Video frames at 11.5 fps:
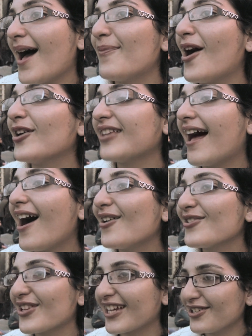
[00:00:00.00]
about
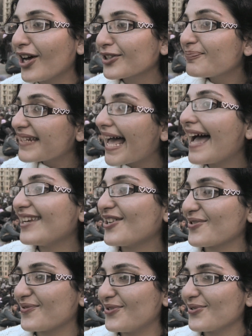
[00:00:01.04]
how you cannot plan a
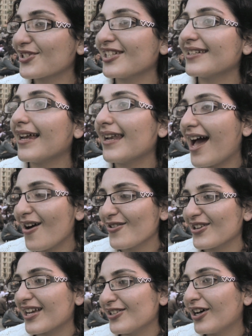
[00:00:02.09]
revolution and how
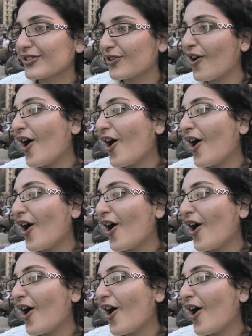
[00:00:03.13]
you cannot